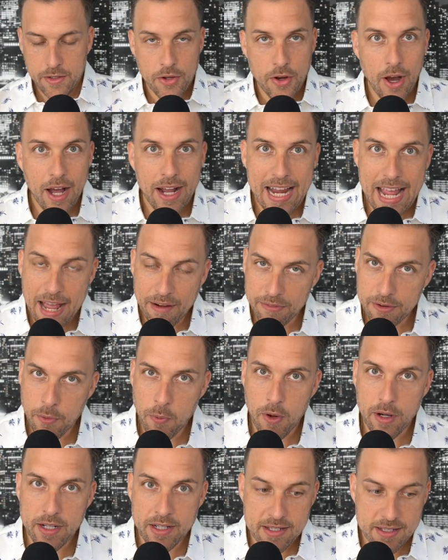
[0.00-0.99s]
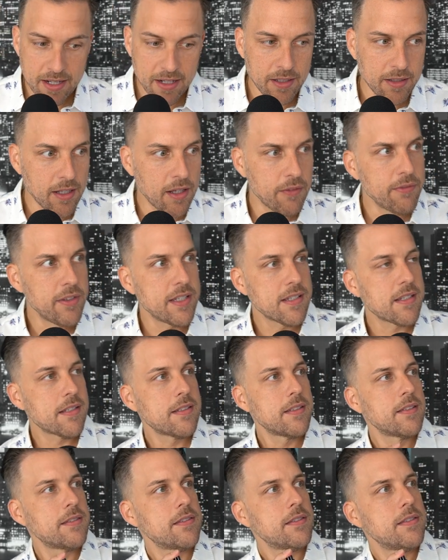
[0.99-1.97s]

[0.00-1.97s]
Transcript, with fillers: Not everyone is gonna love this.